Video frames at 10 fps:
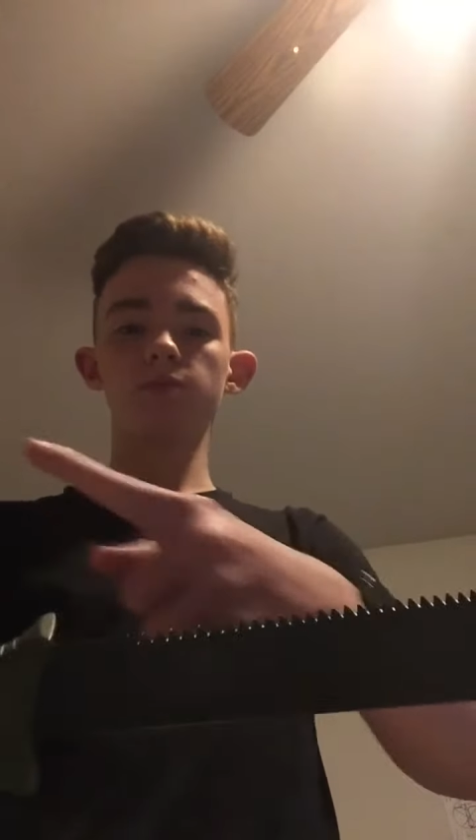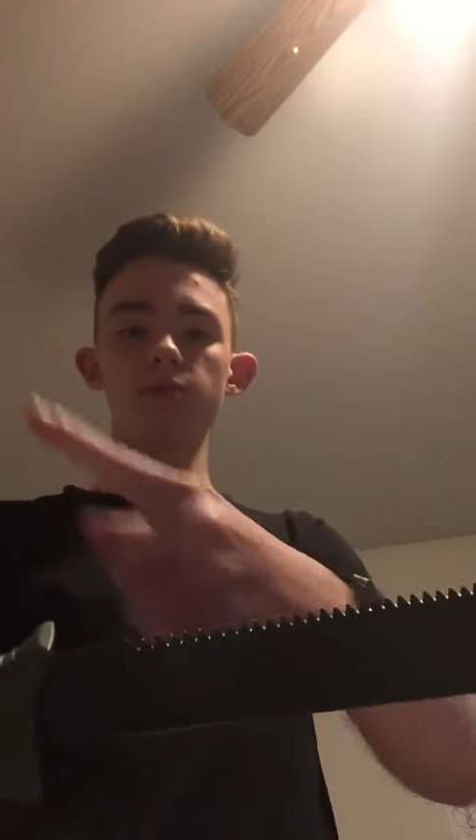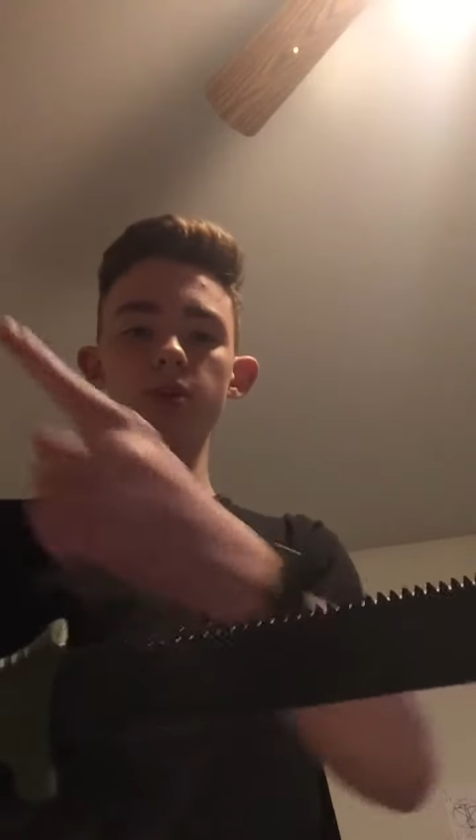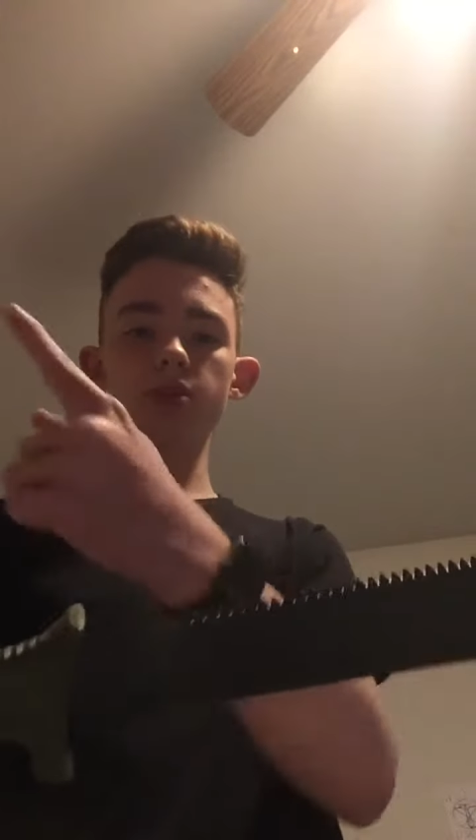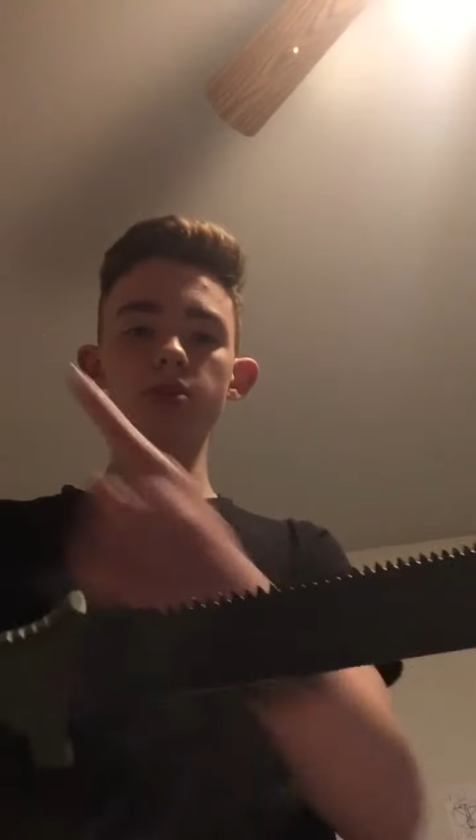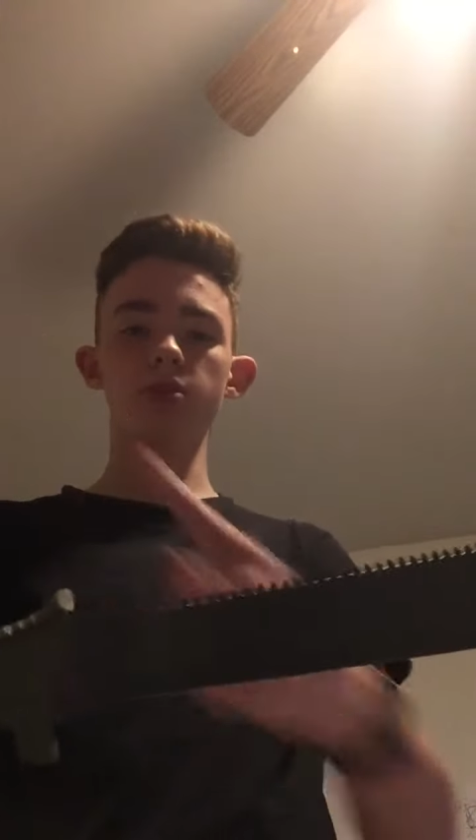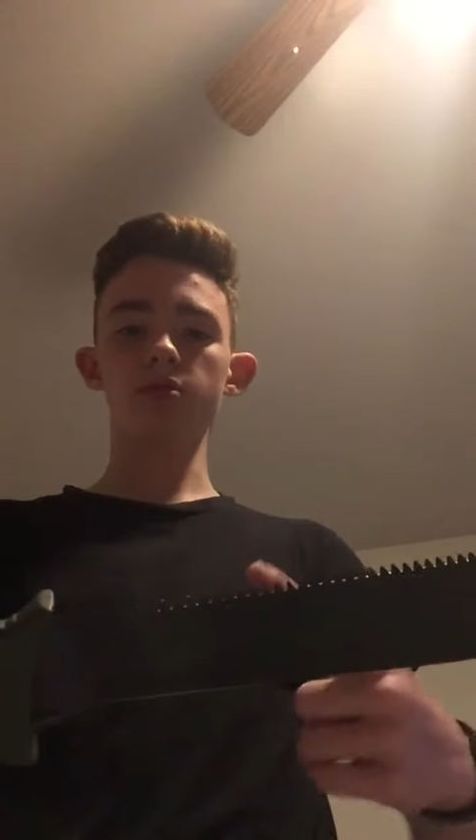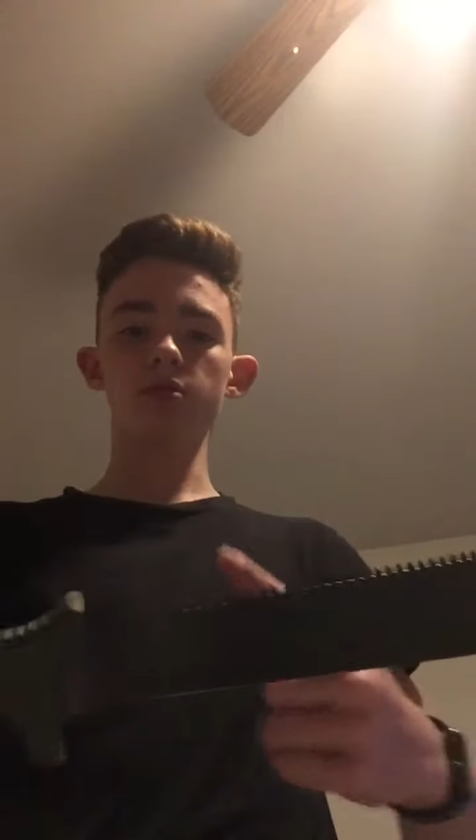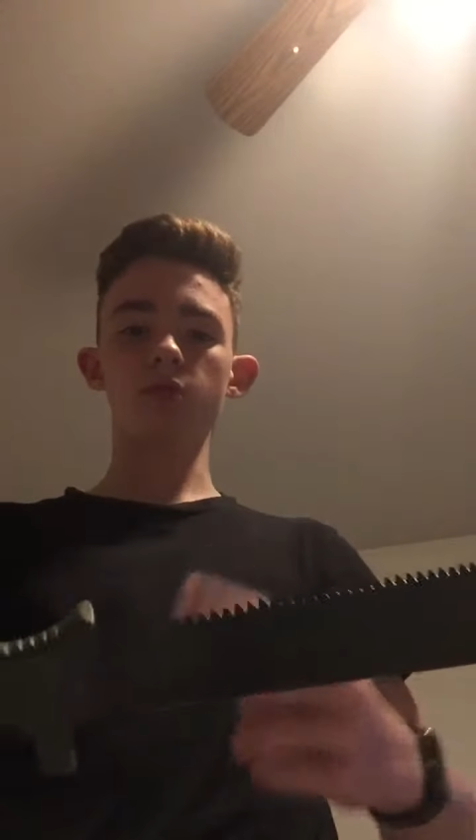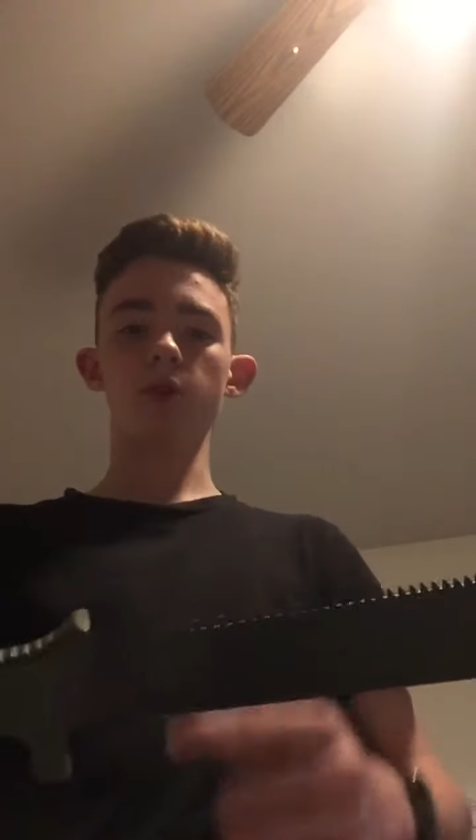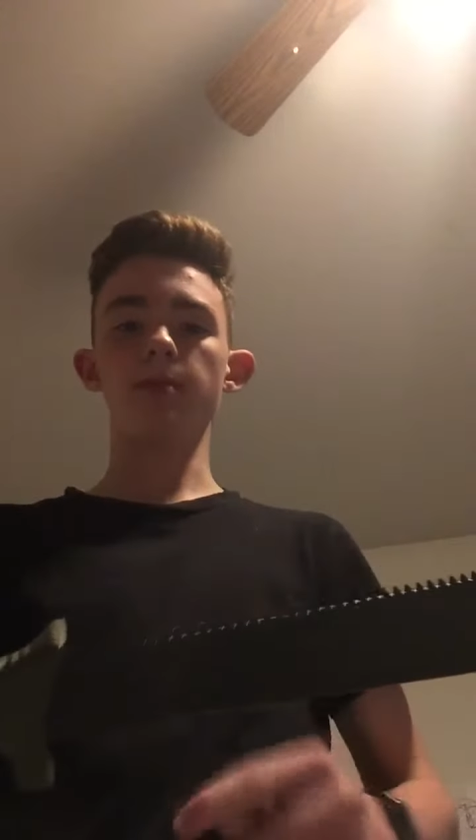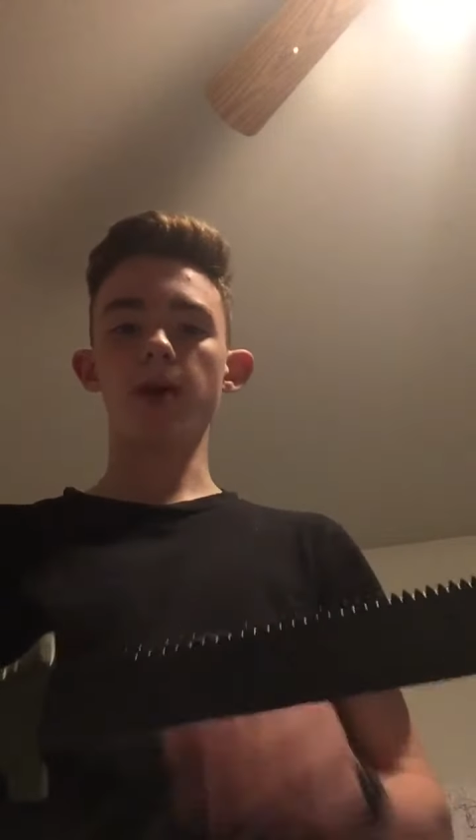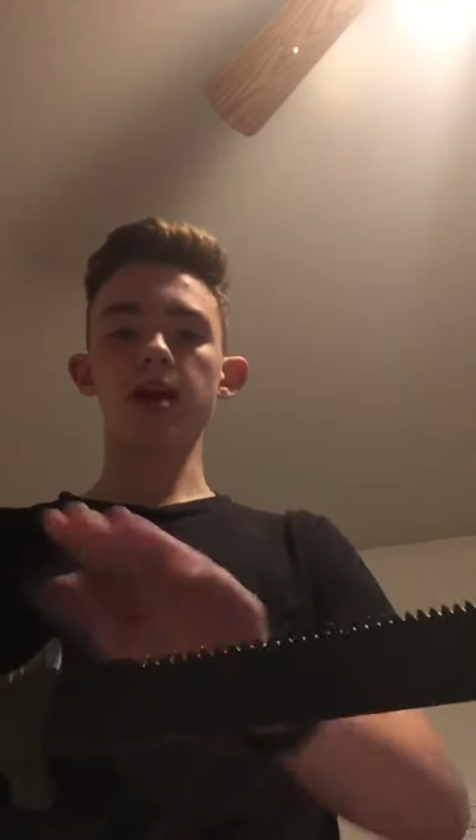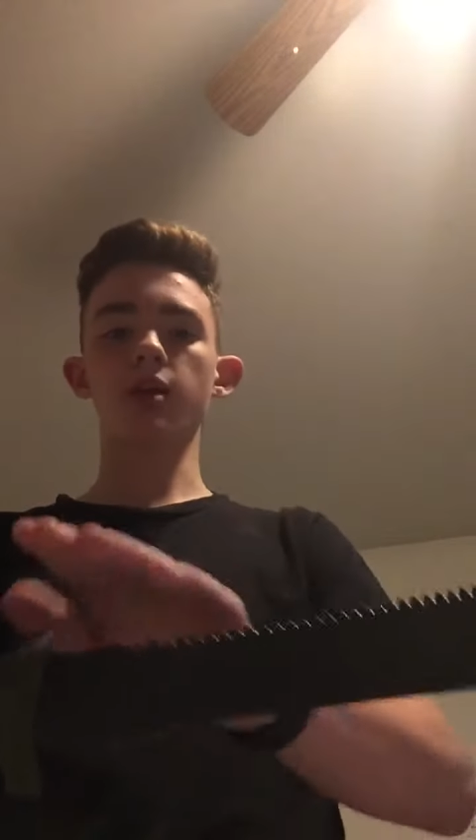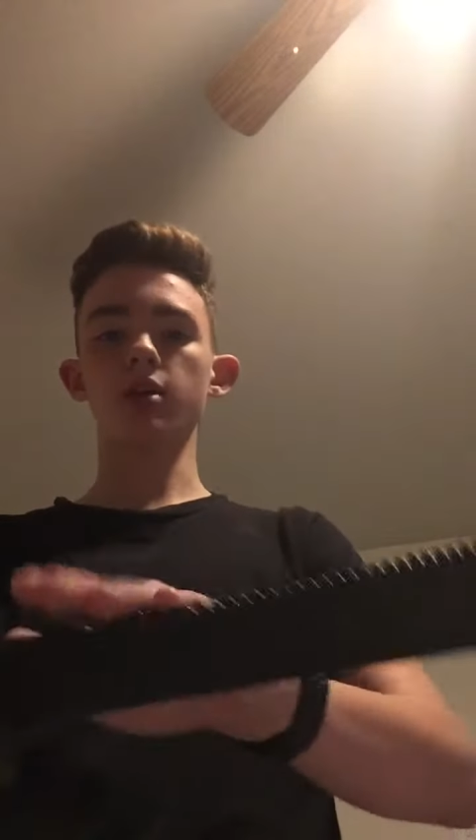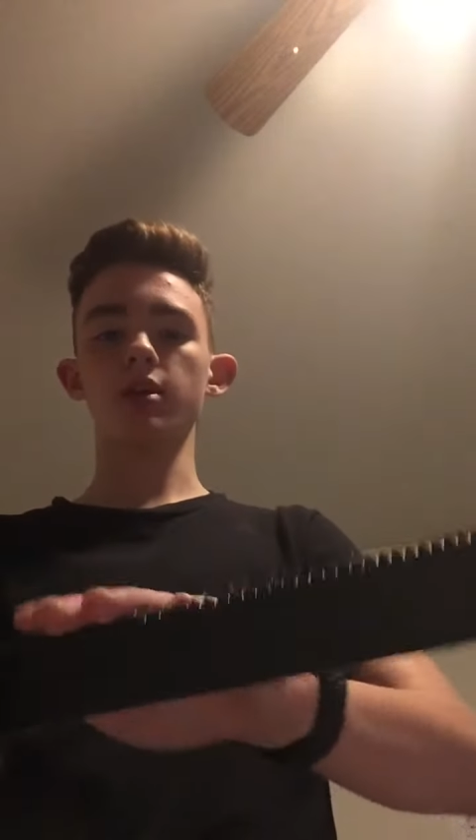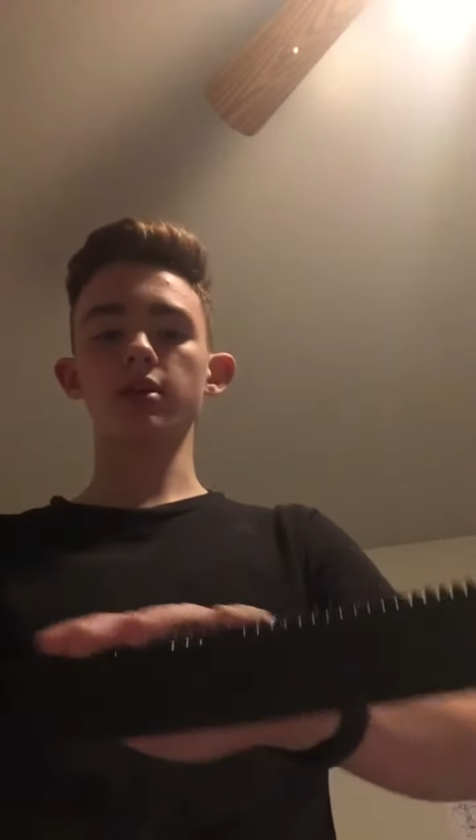pressure going back onto